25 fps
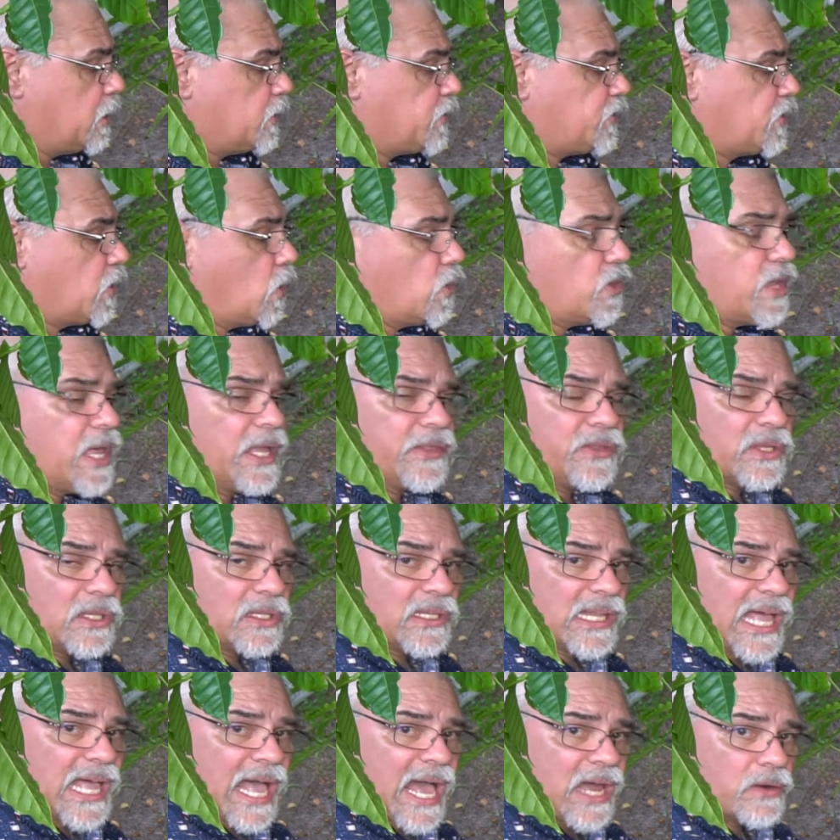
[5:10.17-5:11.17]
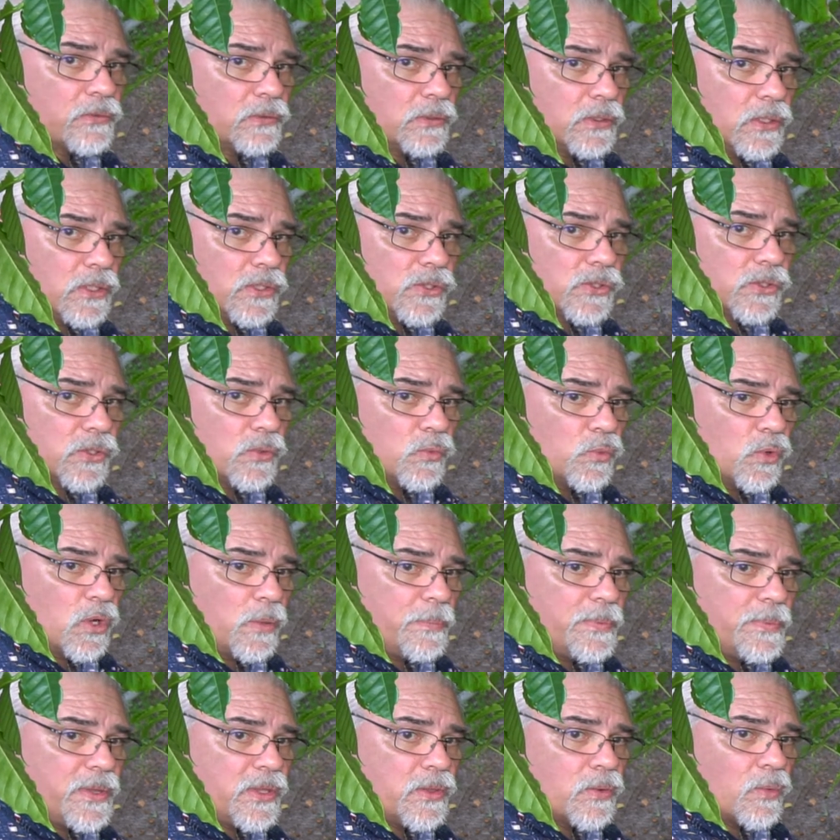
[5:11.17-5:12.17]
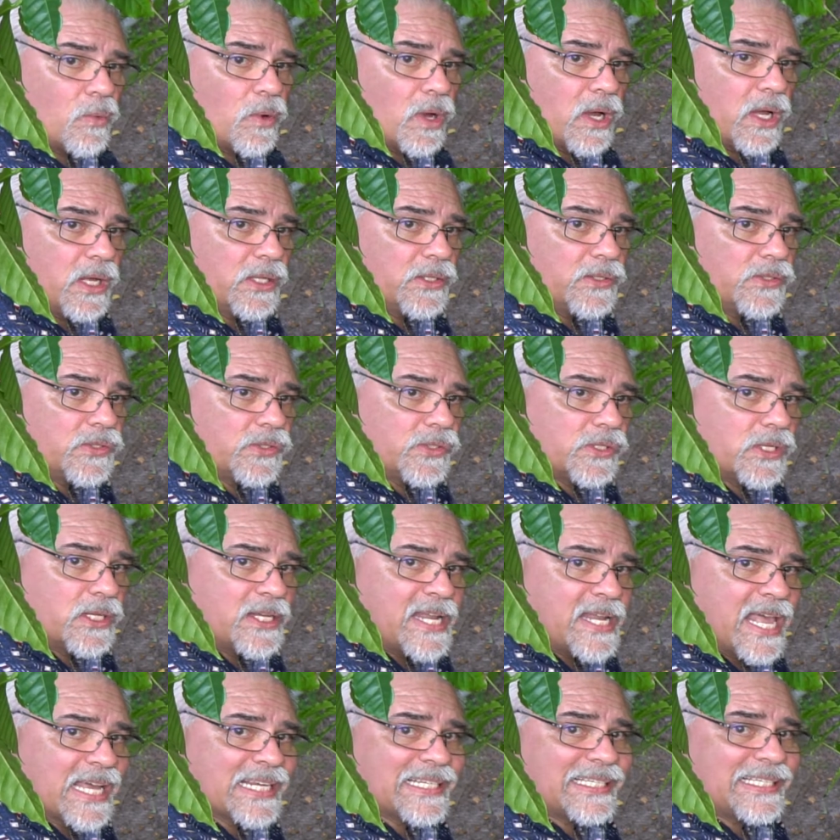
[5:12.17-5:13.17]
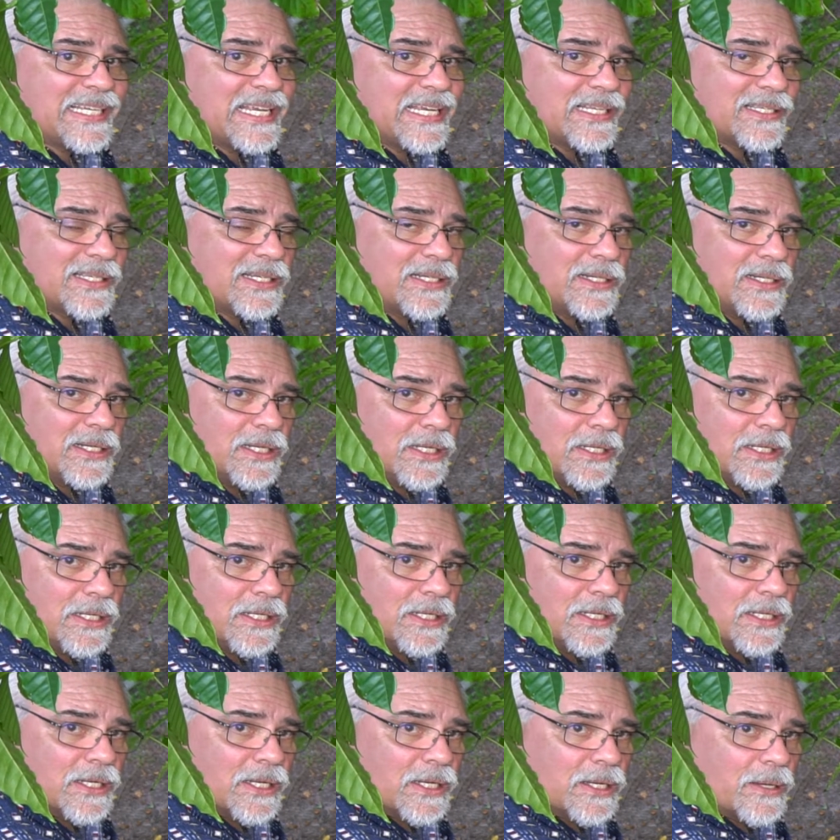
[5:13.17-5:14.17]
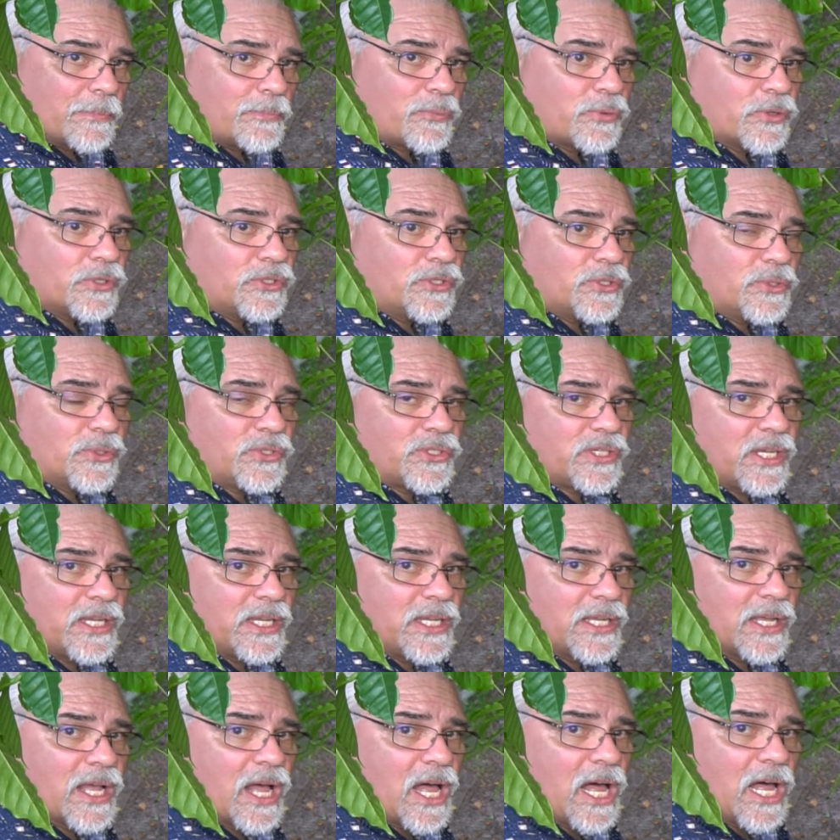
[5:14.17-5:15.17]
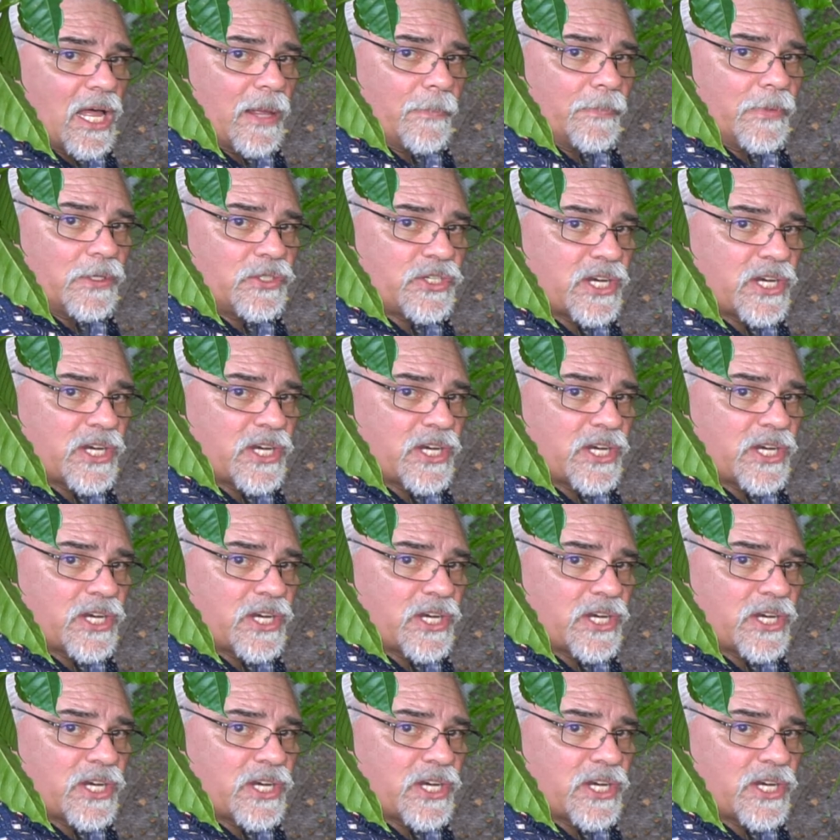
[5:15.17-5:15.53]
so that the laterals will be the ones next season producing the